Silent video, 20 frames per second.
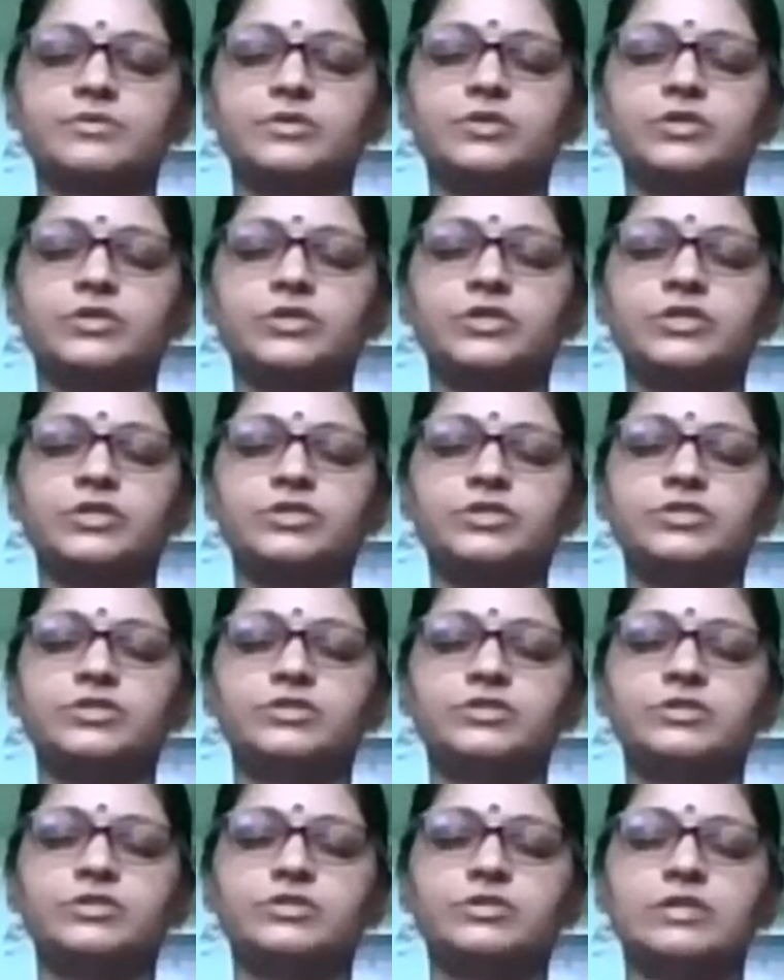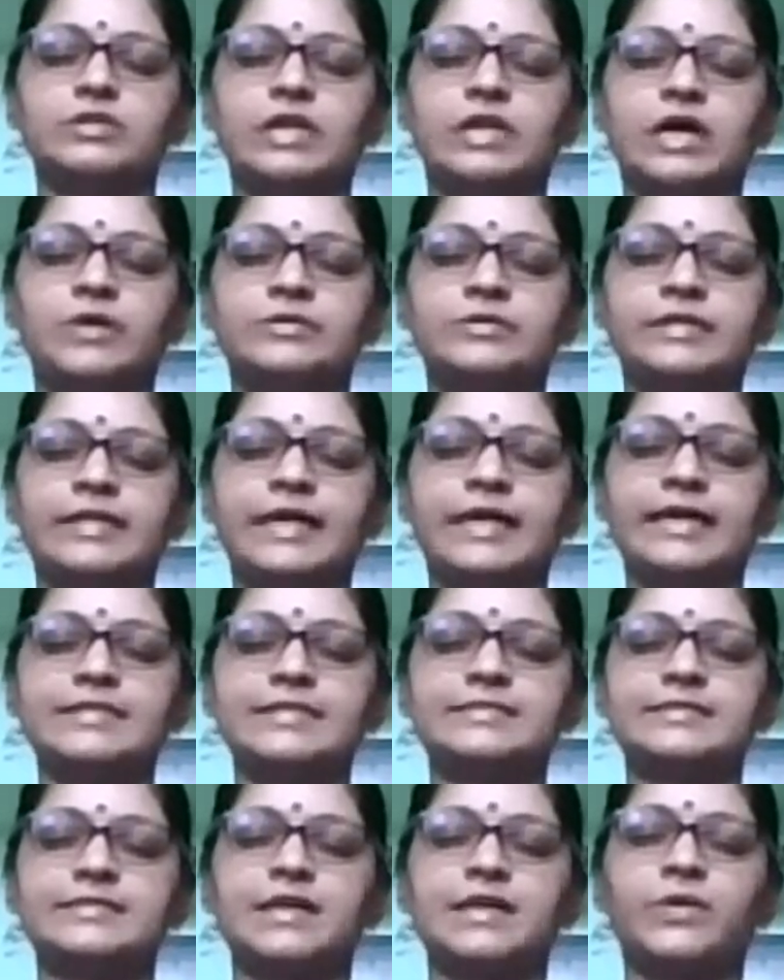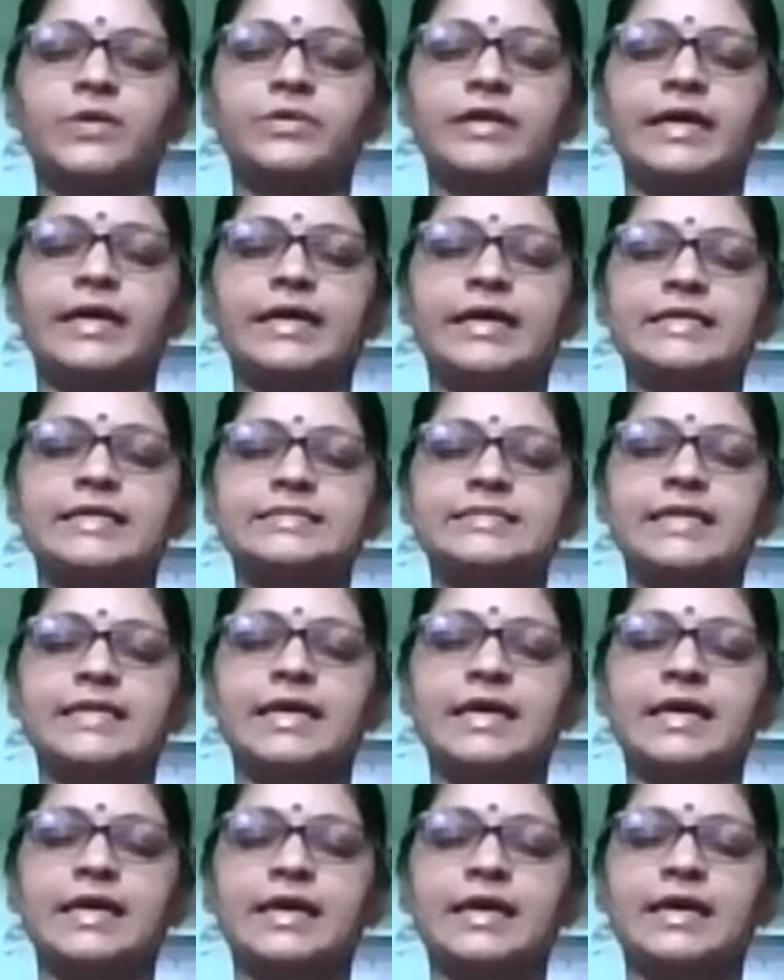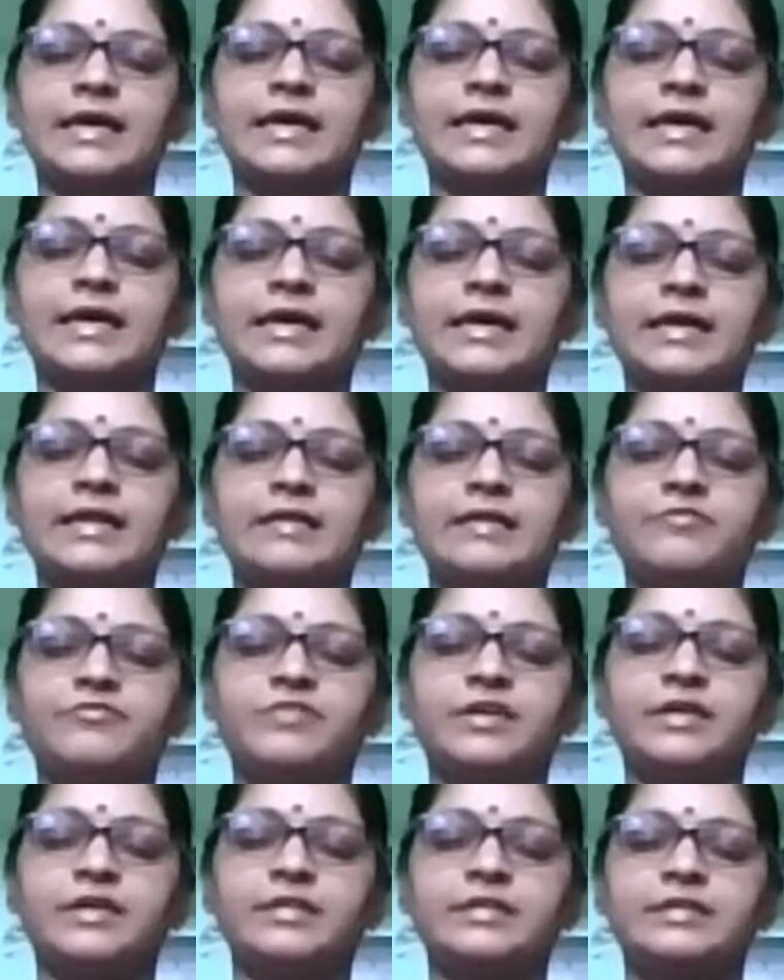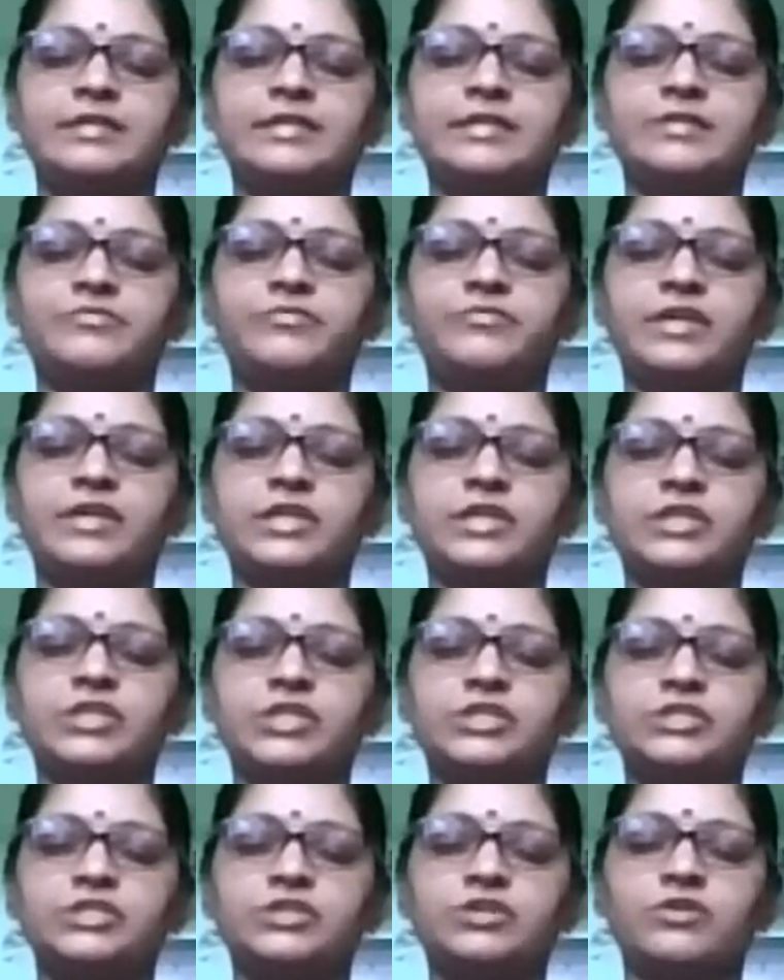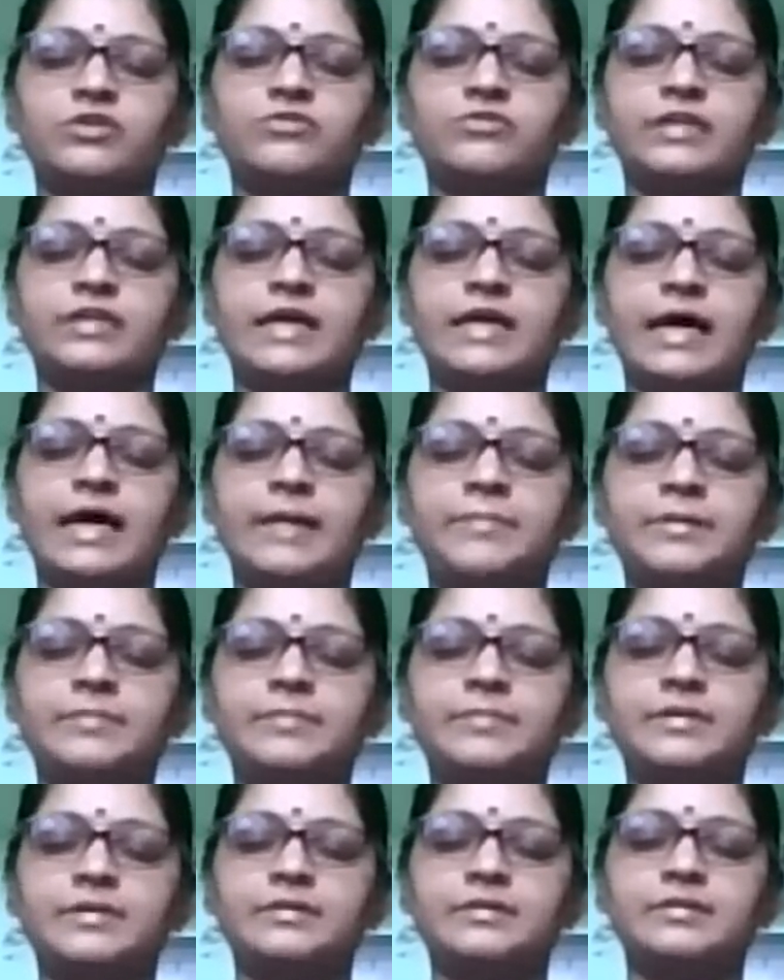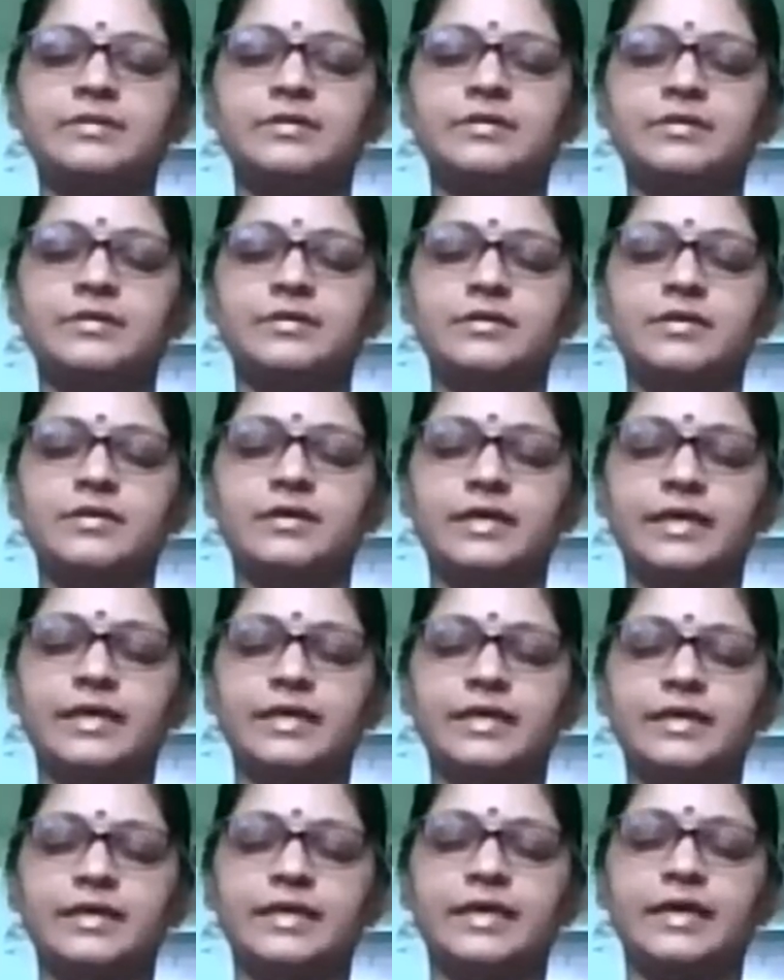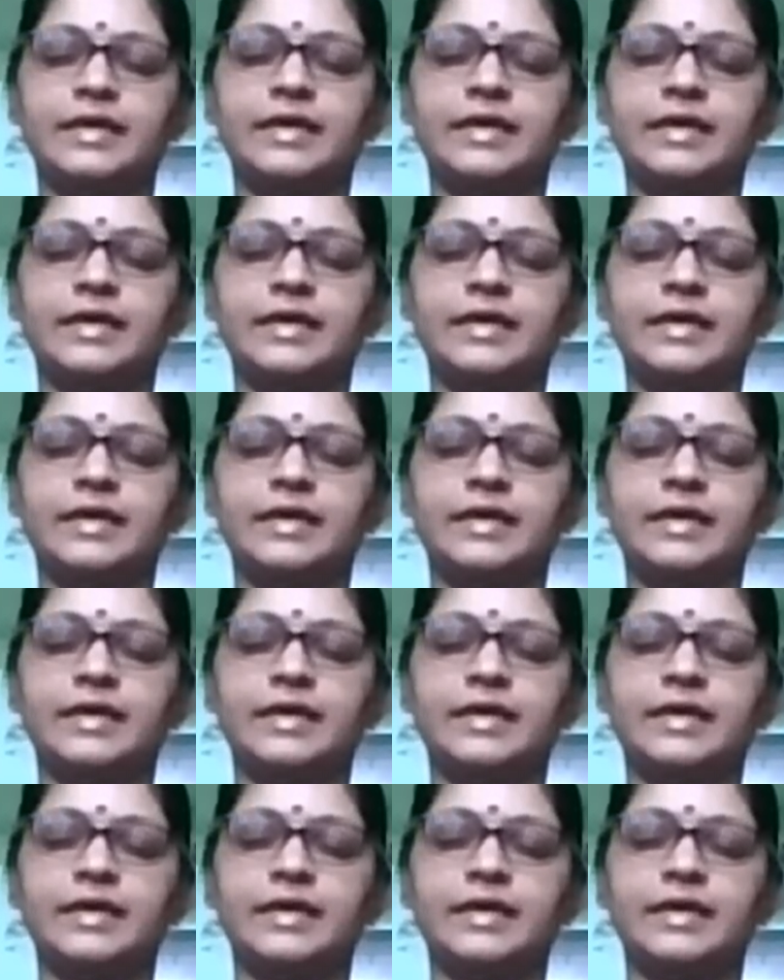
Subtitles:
Good. Now the next round, exhale, feel the deflation of the abdomen. Inhale,